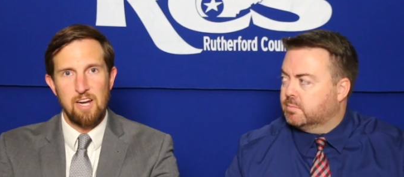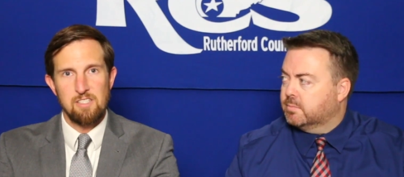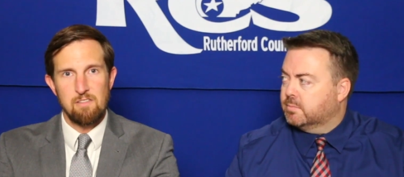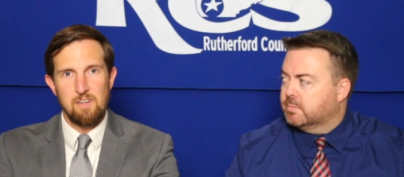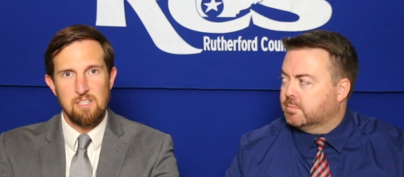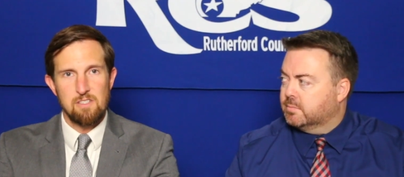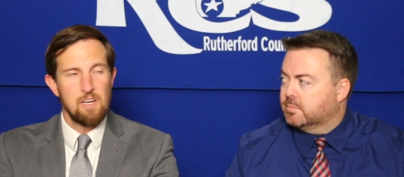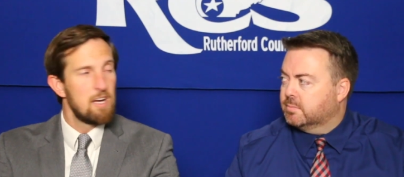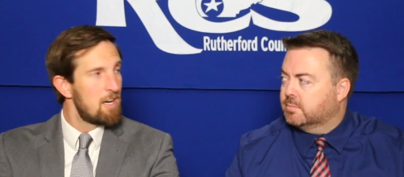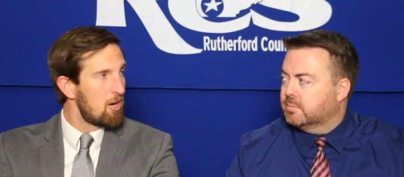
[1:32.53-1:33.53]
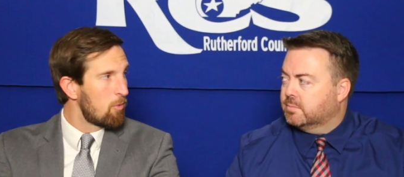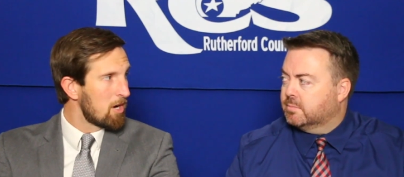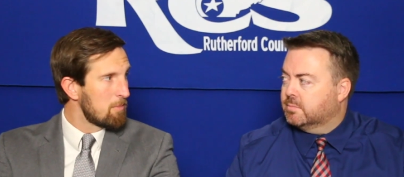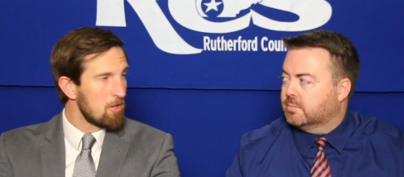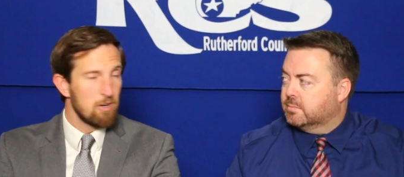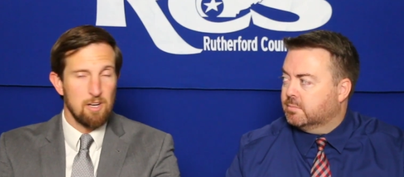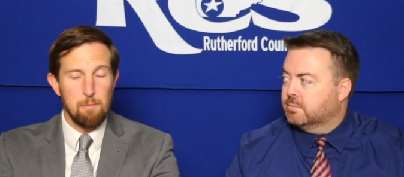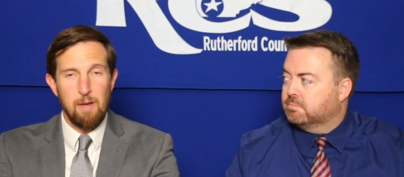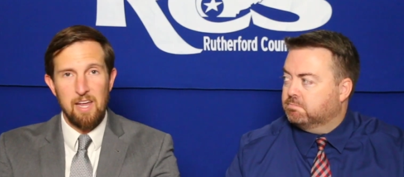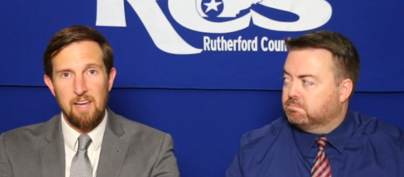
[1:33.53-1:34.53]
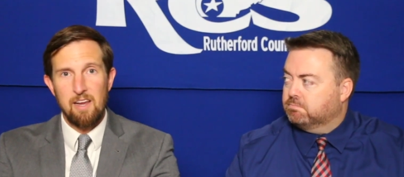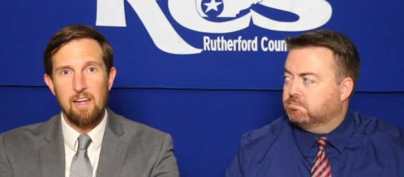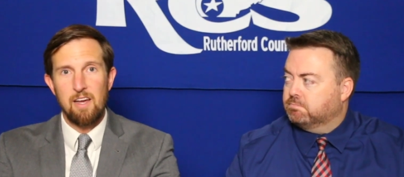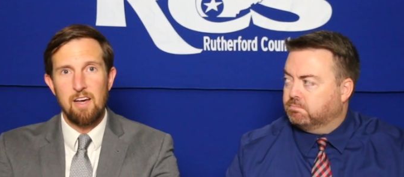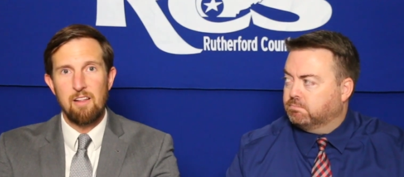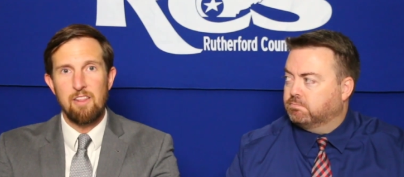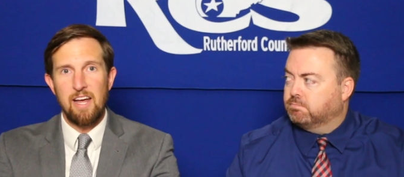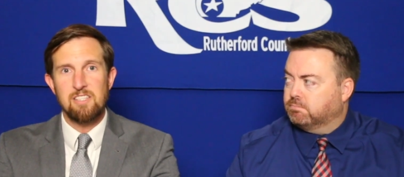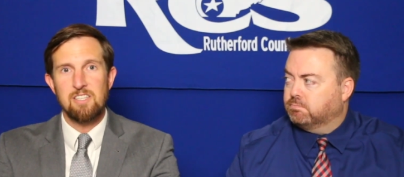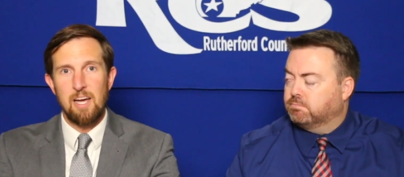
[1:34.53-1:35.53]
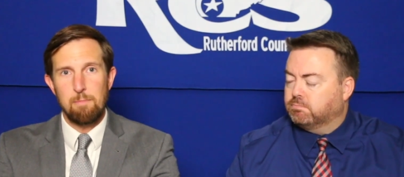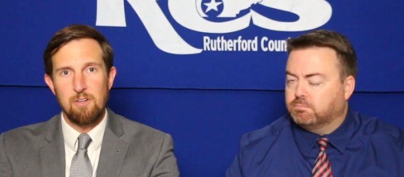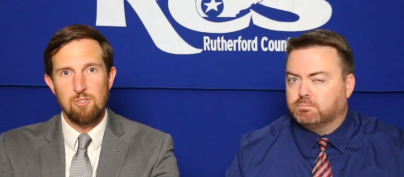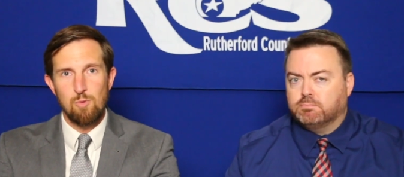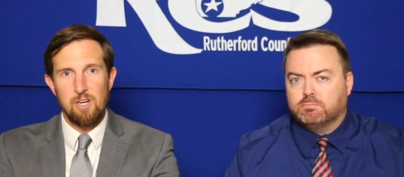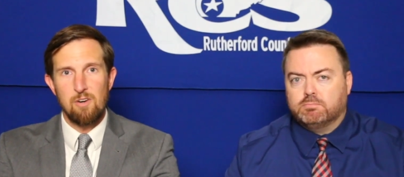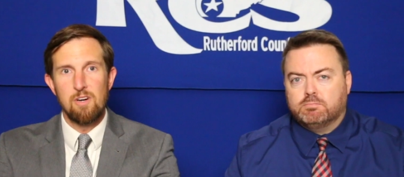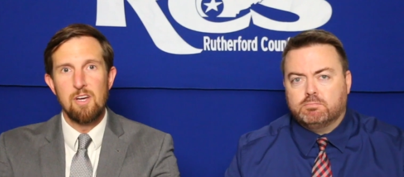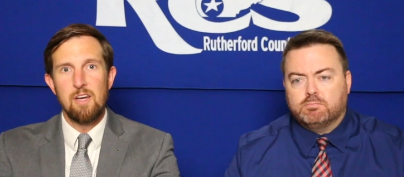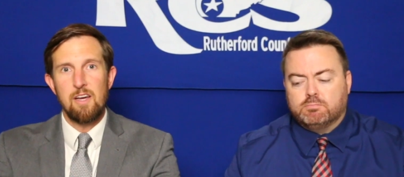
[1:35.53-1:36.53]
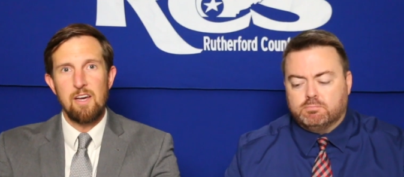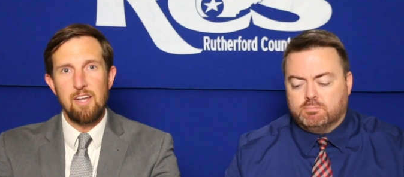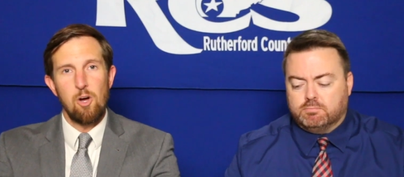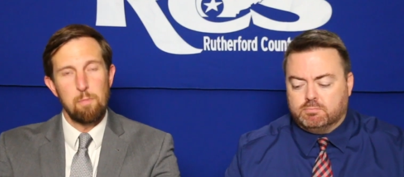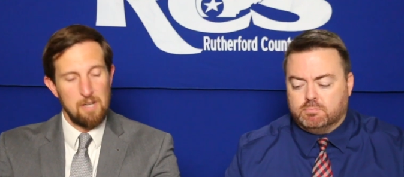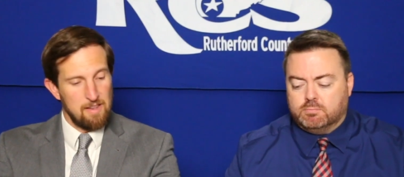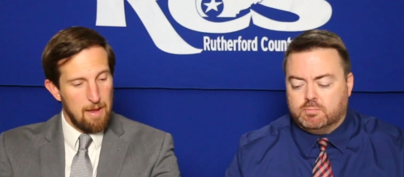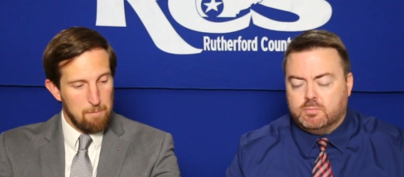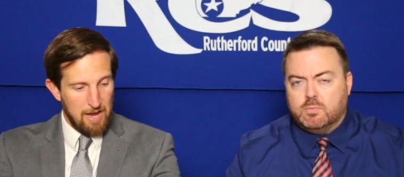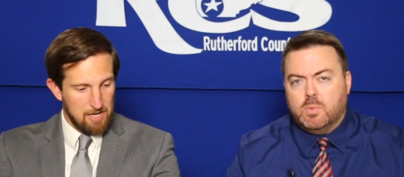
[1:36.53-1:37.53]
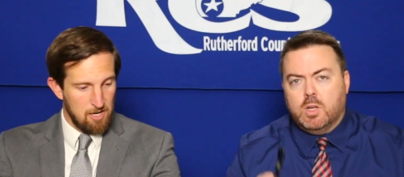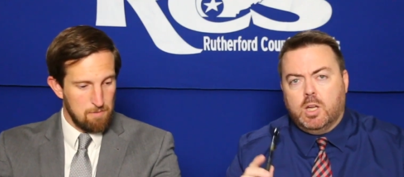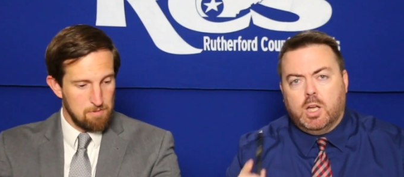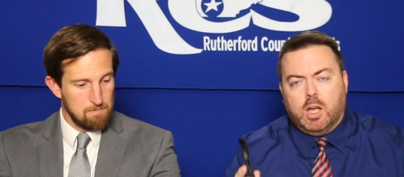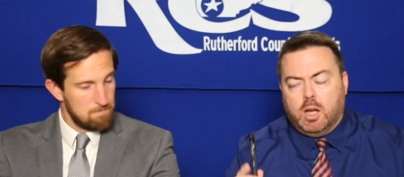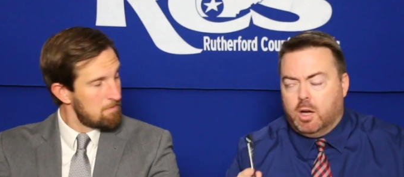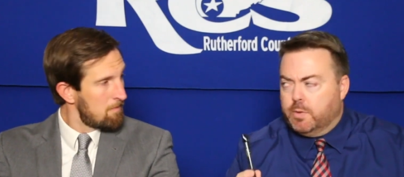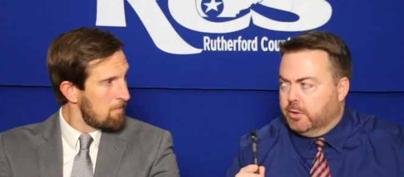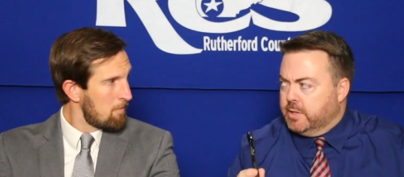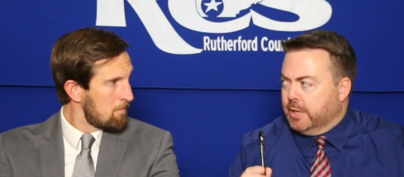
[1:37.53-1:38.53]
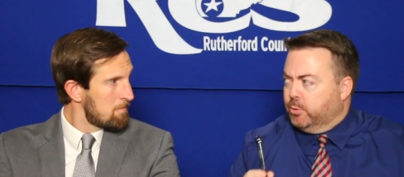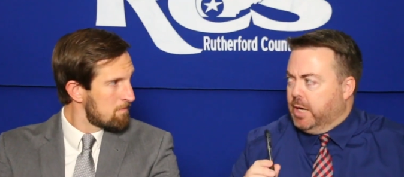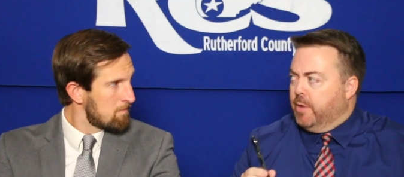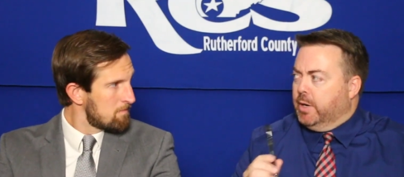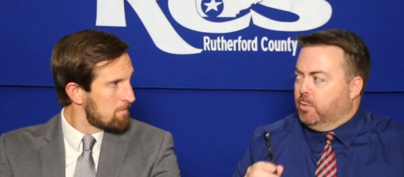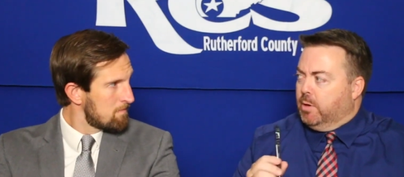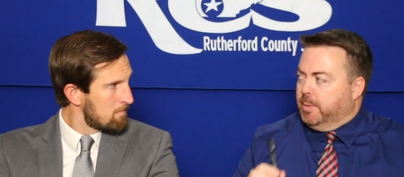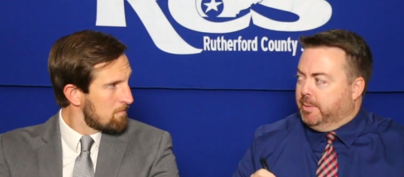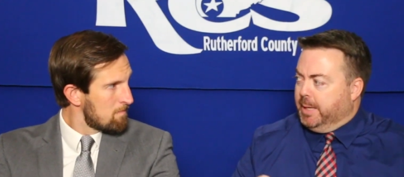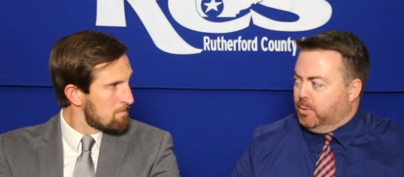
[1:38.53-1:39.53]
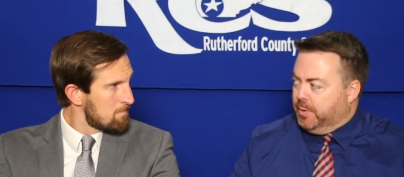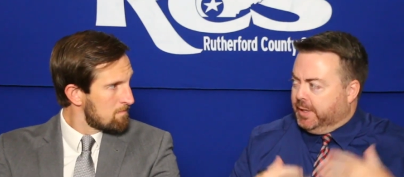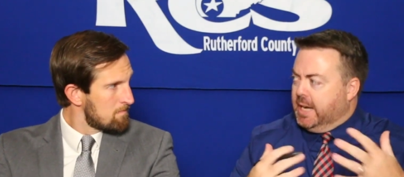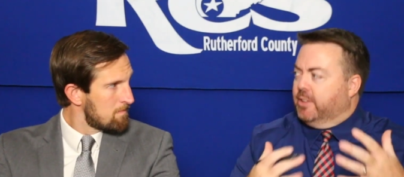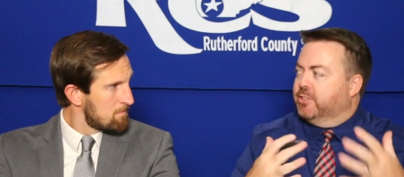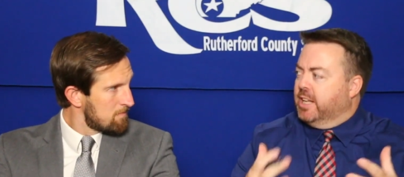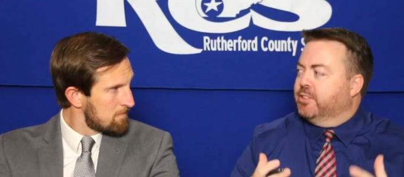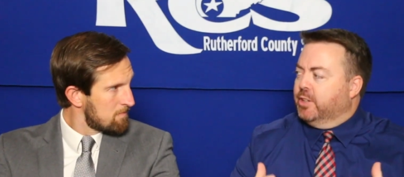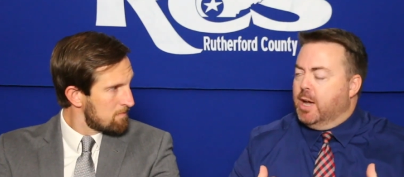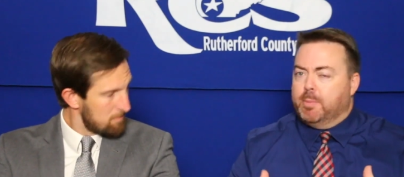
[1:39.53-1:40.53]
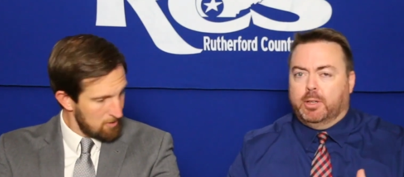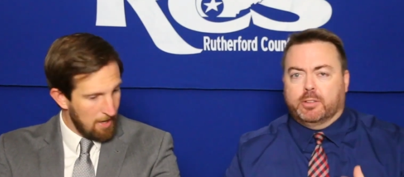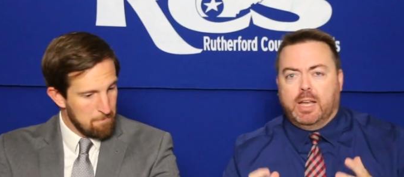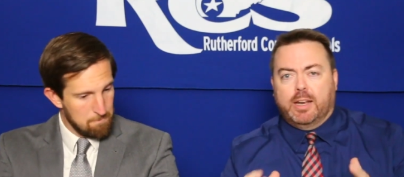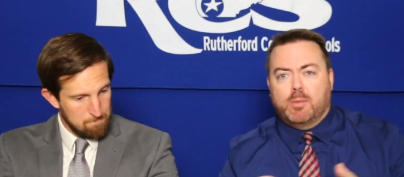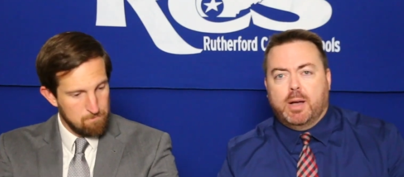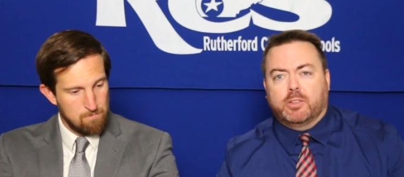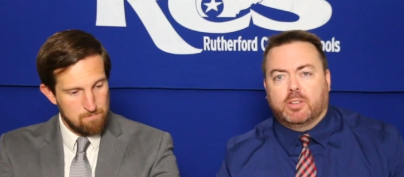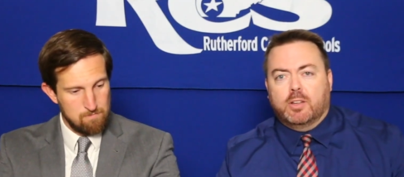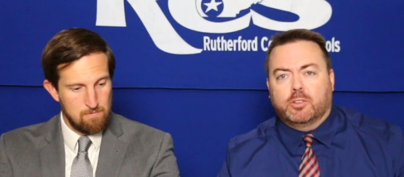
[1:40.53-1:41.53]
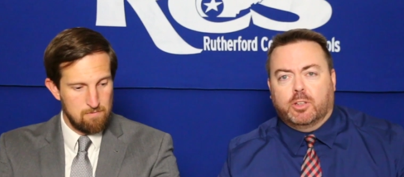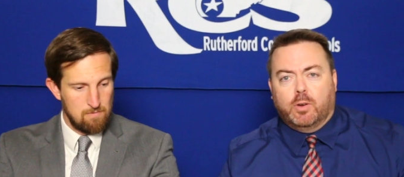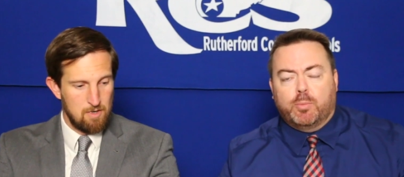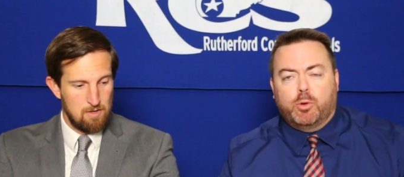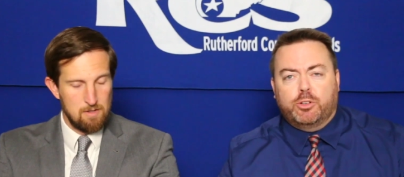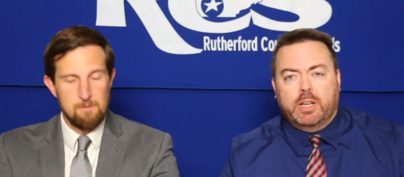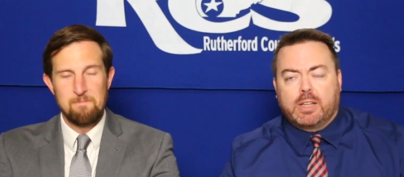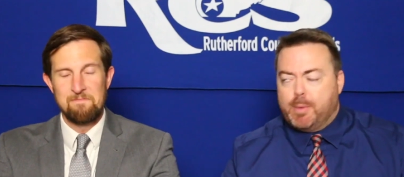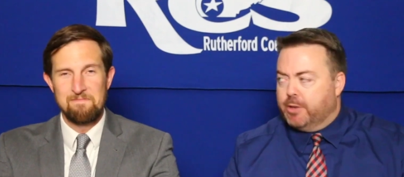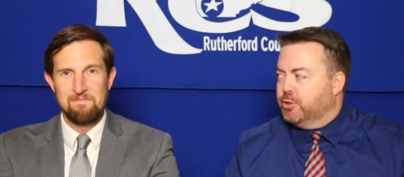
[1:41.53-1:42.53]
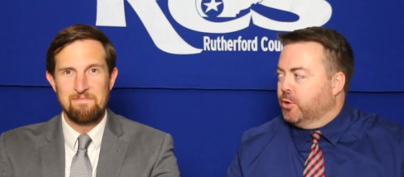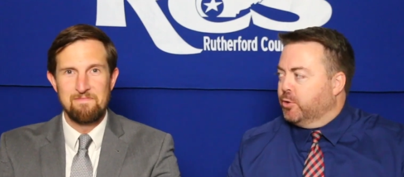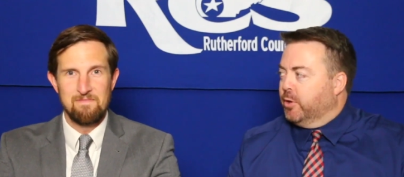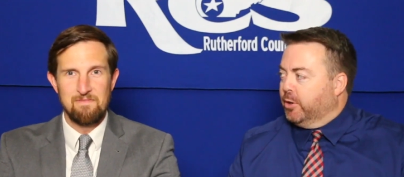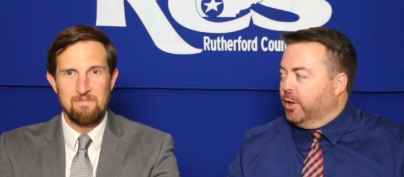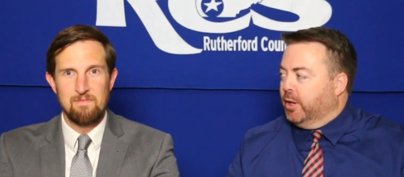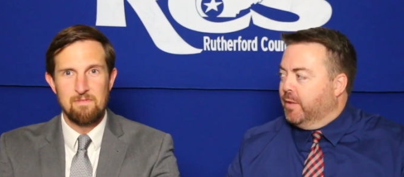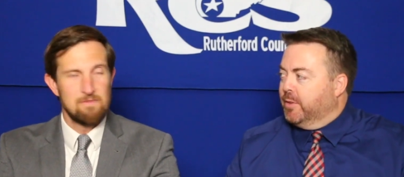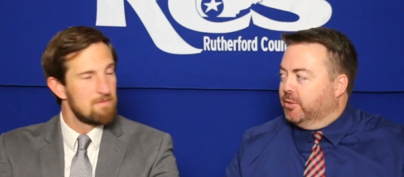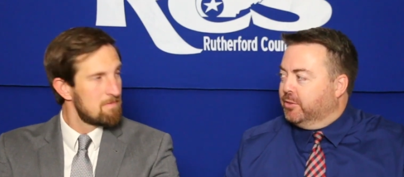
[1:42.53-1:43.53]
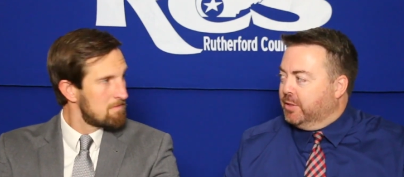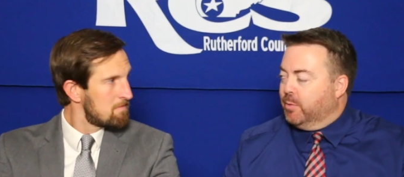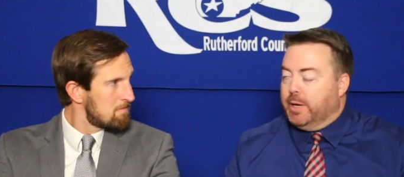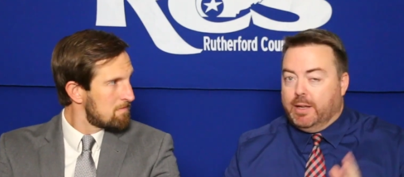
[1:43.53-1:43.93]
Speaker 1: activities, uh, we're going to be looking at paying uh, that stipend as well and opening that back up.
Speaker 2: Uh, on this next one, I really want to be the one that kind of sets it up because okay. I know my son's going to appreciate that. My children are going to love this, that we